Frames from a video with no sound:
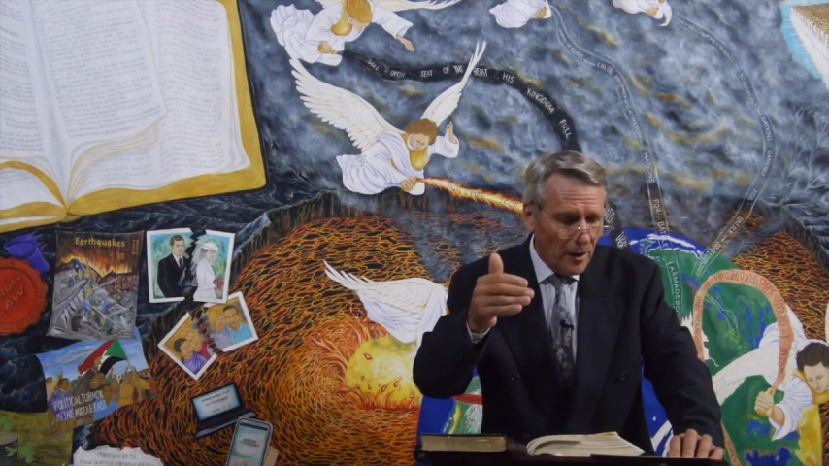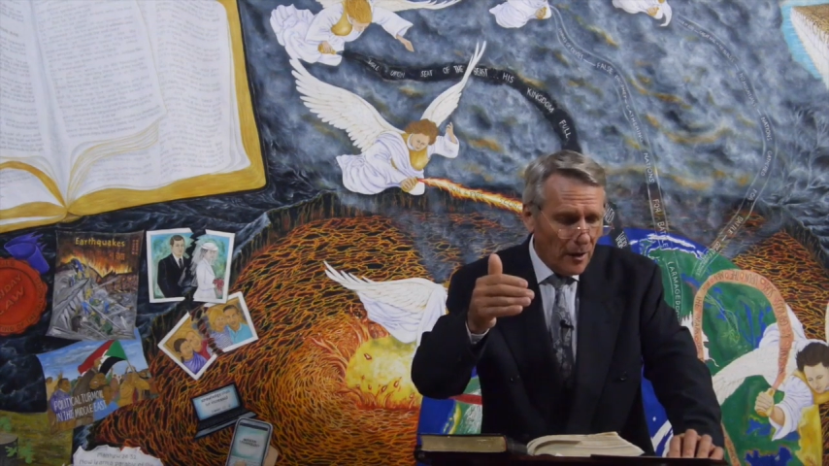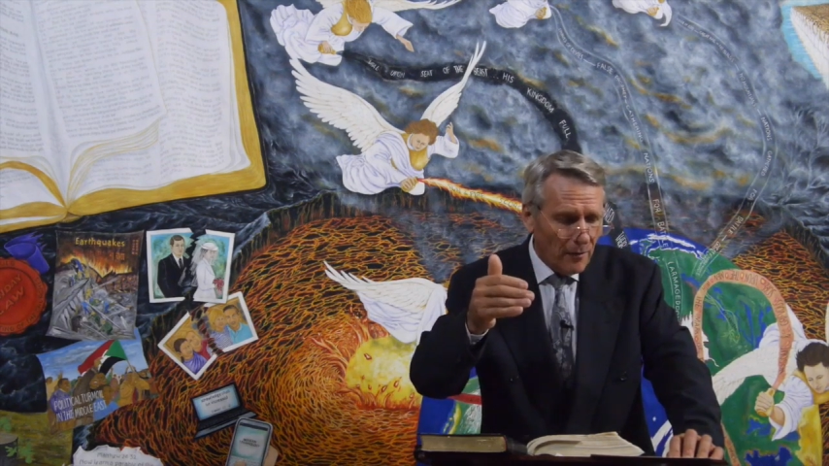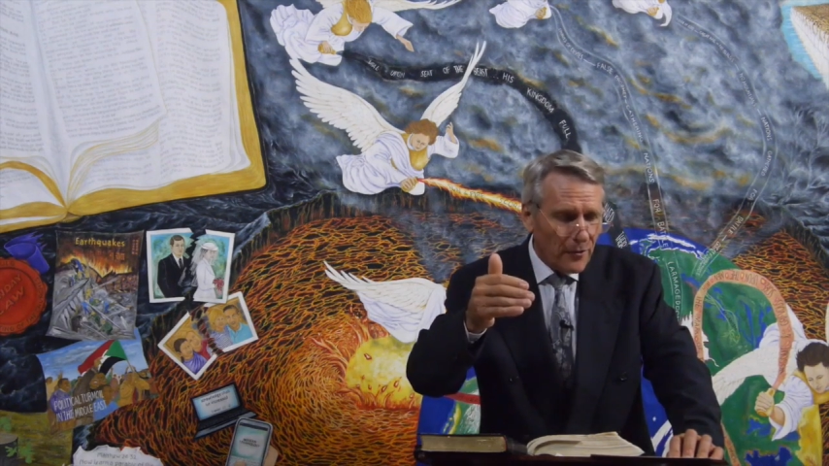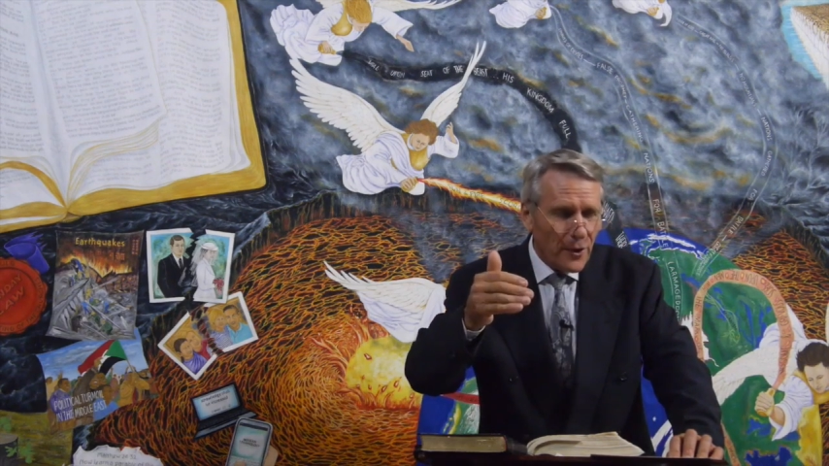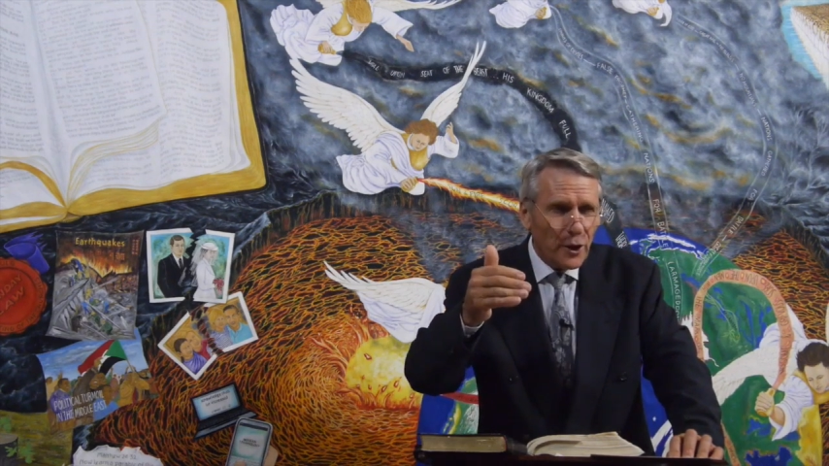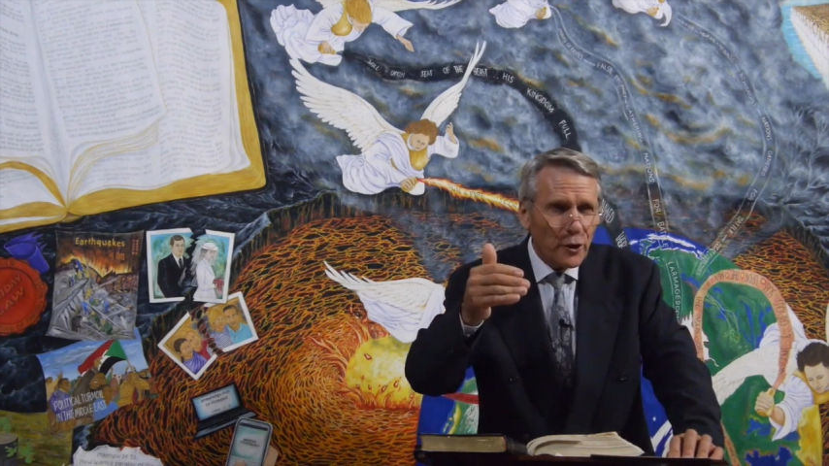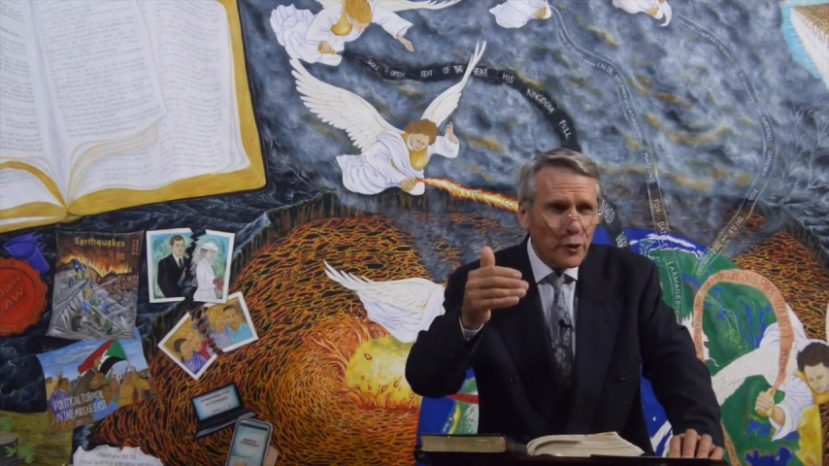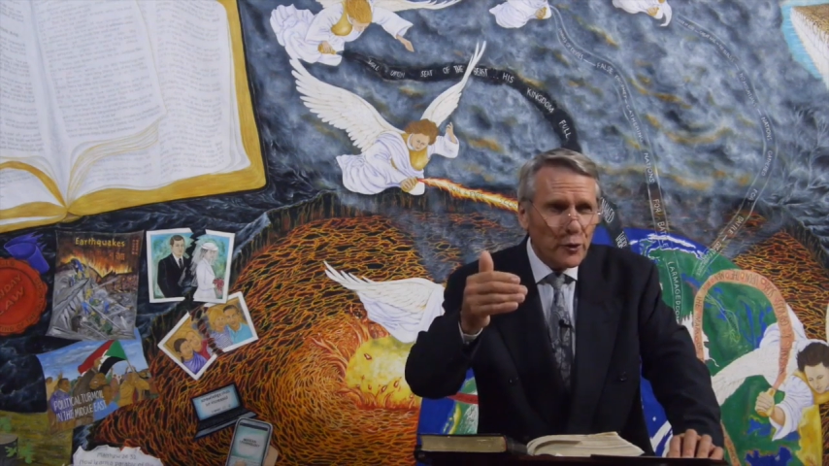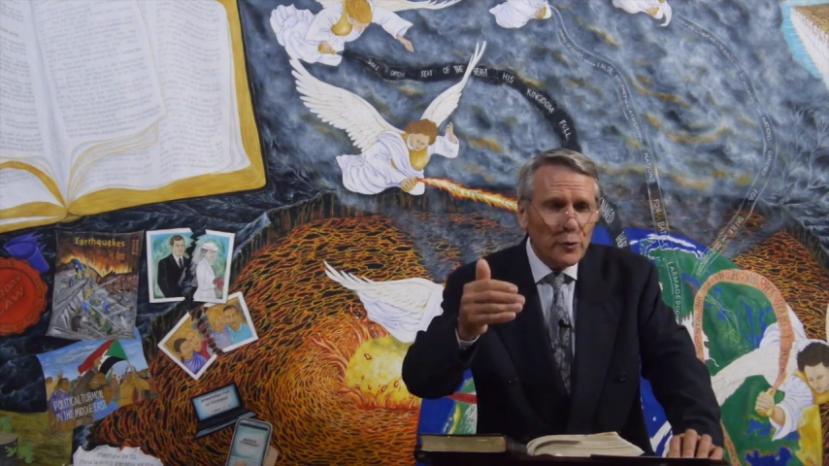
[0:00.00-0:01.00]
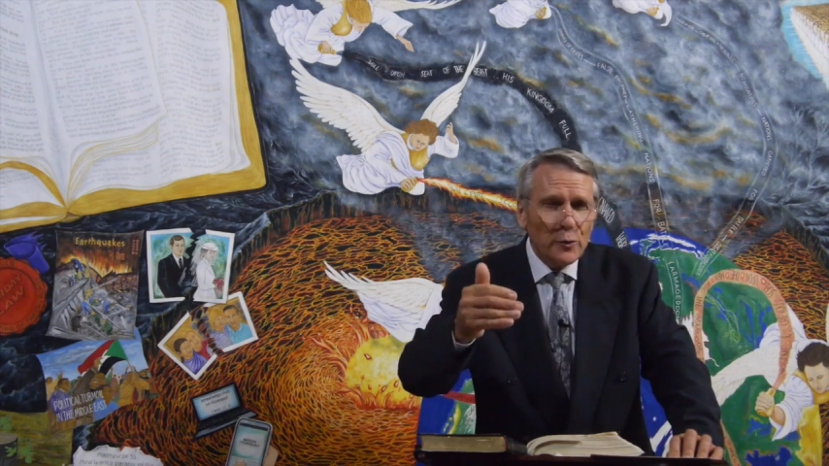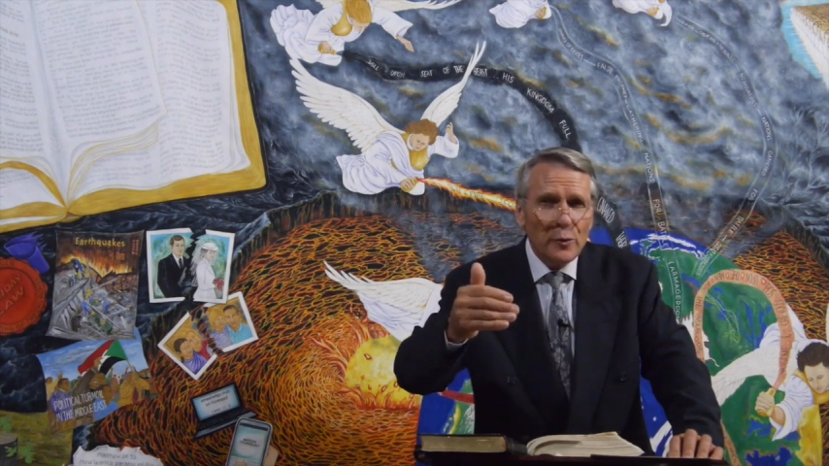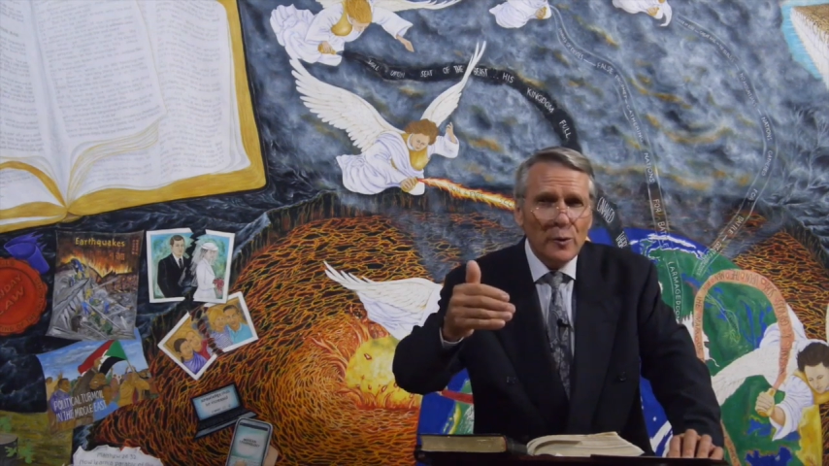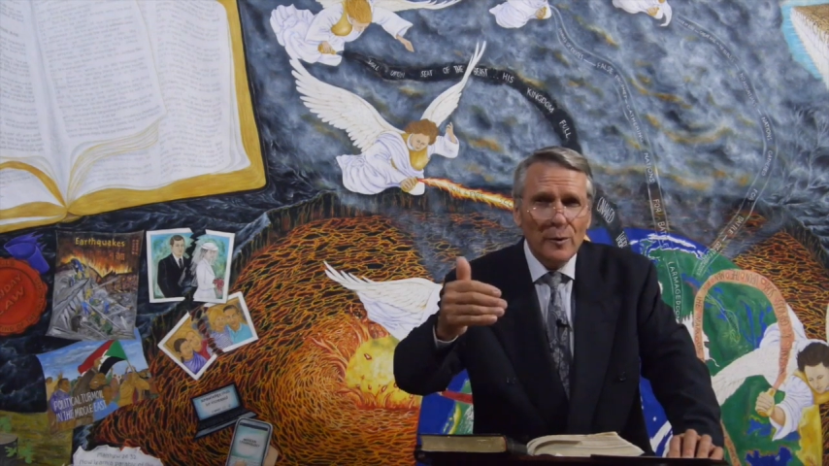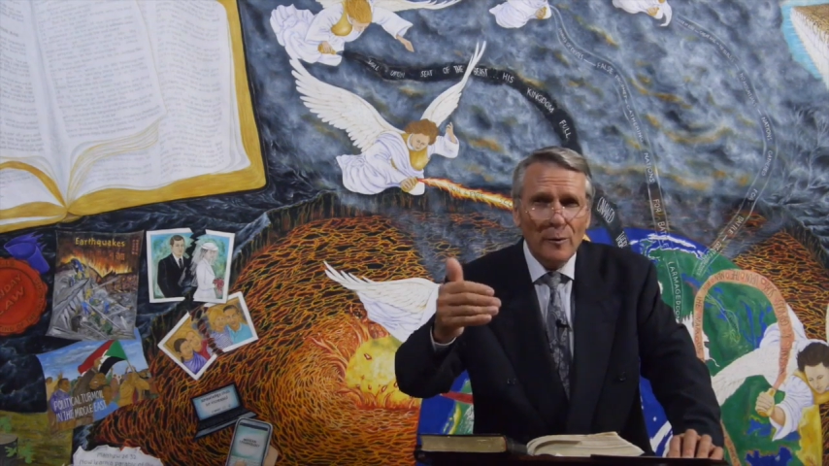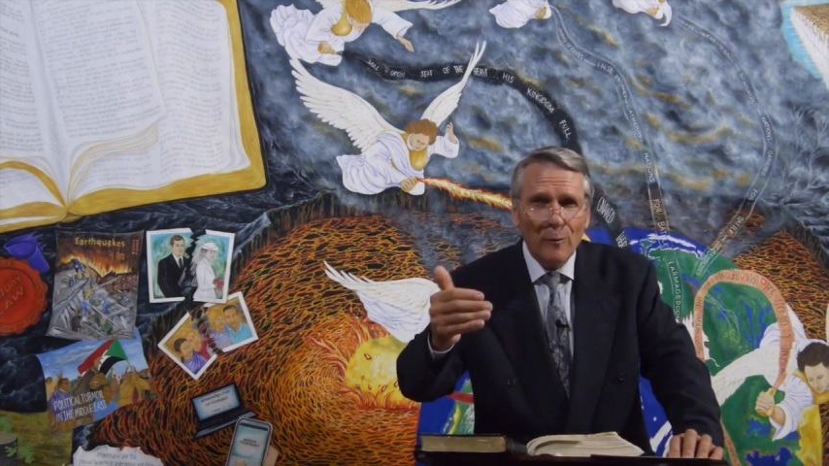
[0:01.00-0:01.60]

of the new